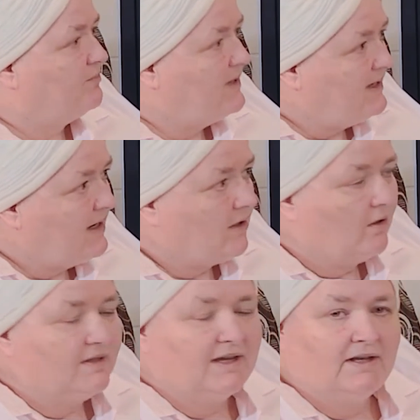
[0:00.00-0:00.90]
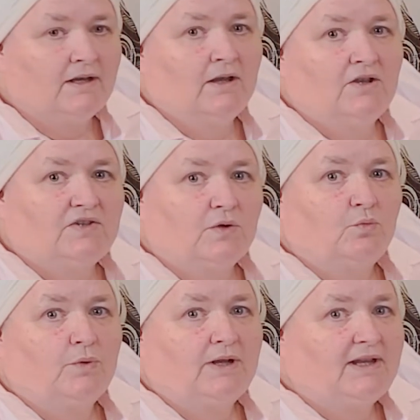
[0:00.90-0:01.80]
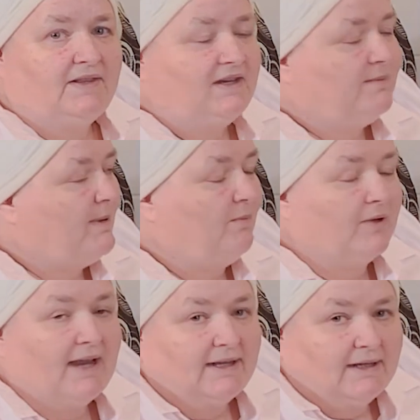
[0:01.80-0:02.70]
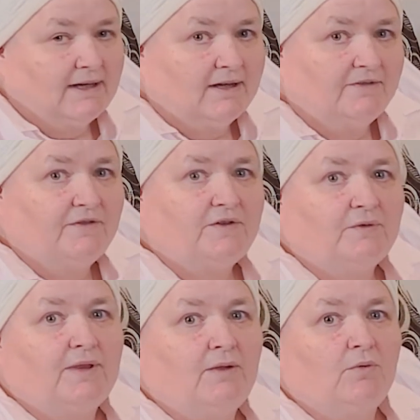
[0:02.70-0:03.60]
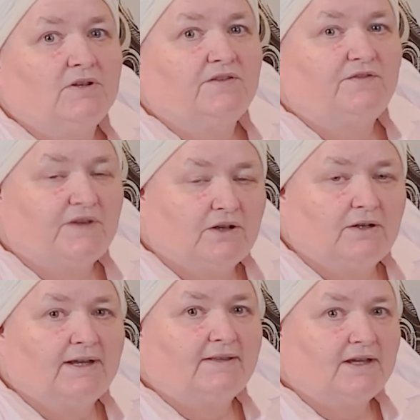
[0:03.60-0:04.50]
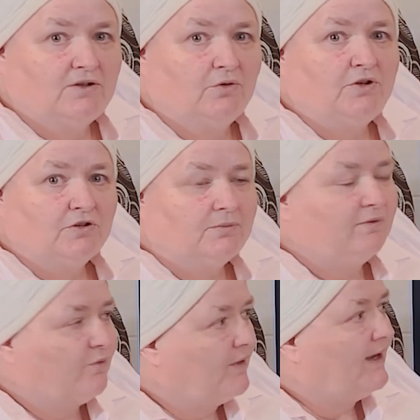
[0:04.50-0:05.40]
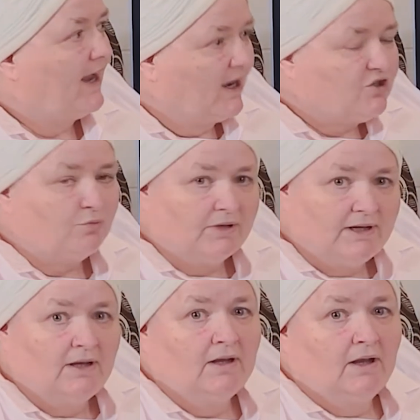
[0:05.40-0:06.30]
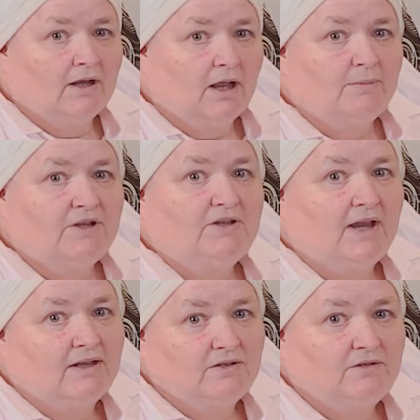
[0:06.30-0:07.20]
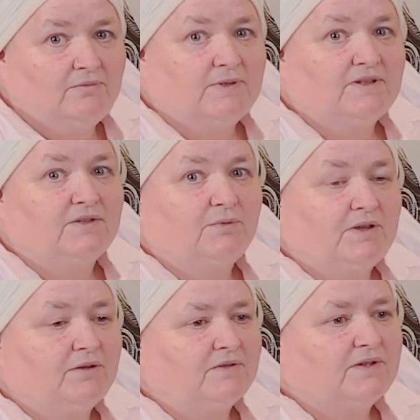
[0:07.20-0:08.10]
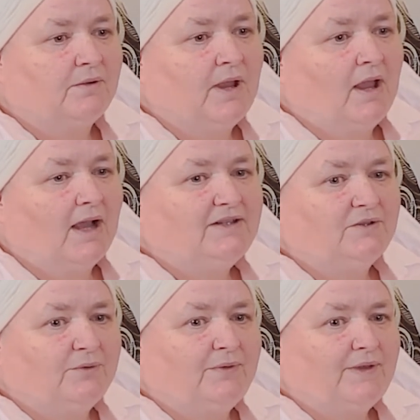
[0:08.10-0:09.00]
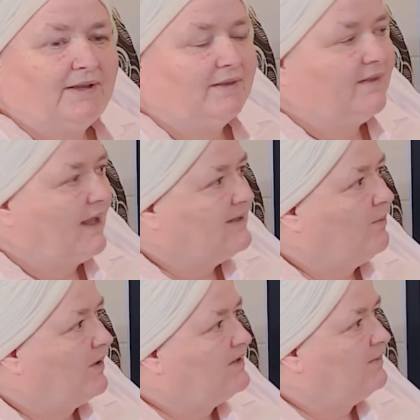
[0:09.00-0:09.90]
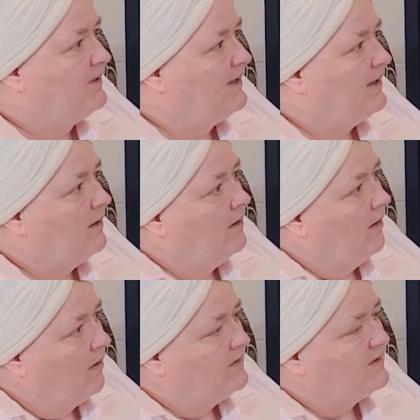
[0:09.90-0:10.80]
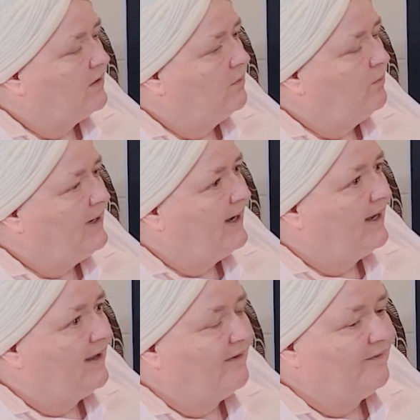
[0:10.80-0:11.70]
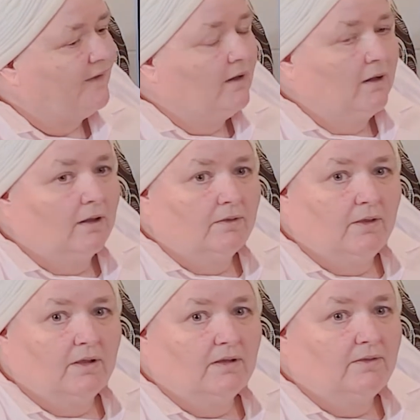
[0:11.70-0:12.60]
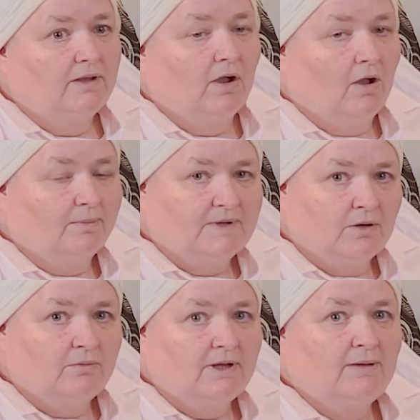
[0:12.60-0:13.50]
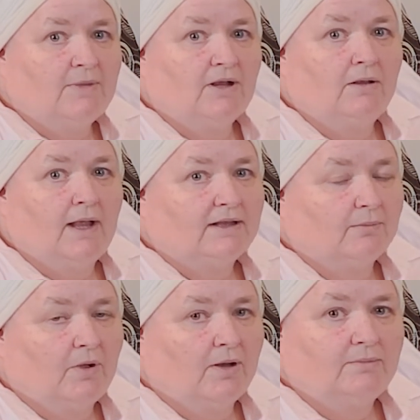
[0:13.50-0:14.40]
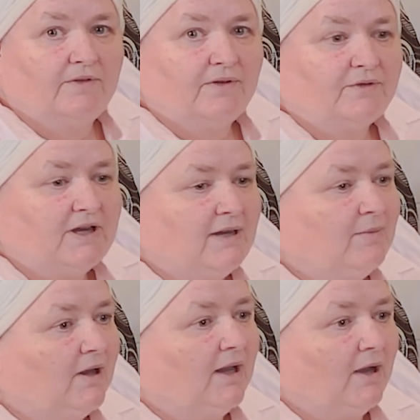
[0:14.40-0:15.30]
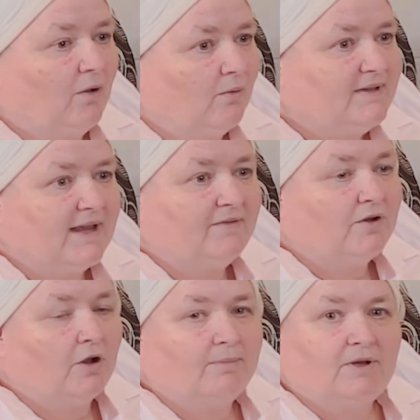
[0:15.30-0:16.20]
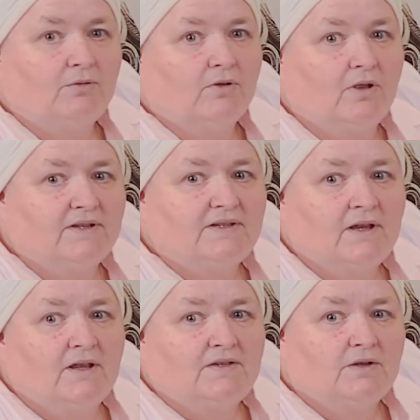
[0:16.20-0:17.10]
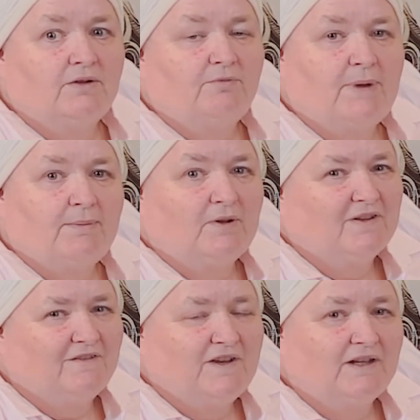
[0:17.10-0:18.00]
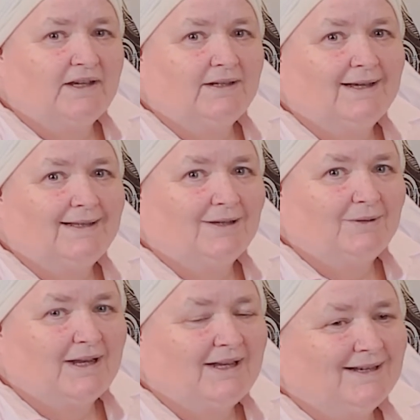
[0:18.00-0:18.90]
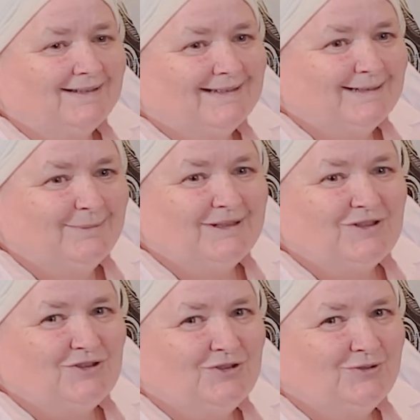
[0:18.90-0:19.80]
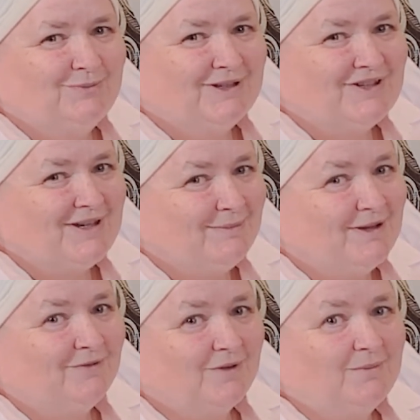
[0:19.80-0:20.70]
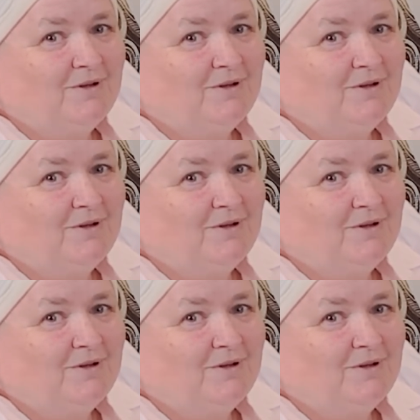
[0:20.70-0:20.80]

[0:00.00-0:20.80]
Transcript: media content. So really, these people can't get enough of you. They want to feel like they know you before they actually come in and do business with you. So I don't think that that's a possibility. Also, we have the opt-out email at the bottom of every email. I always have an opt-out clause. So if people are feeling like they're getting a little bit too much email from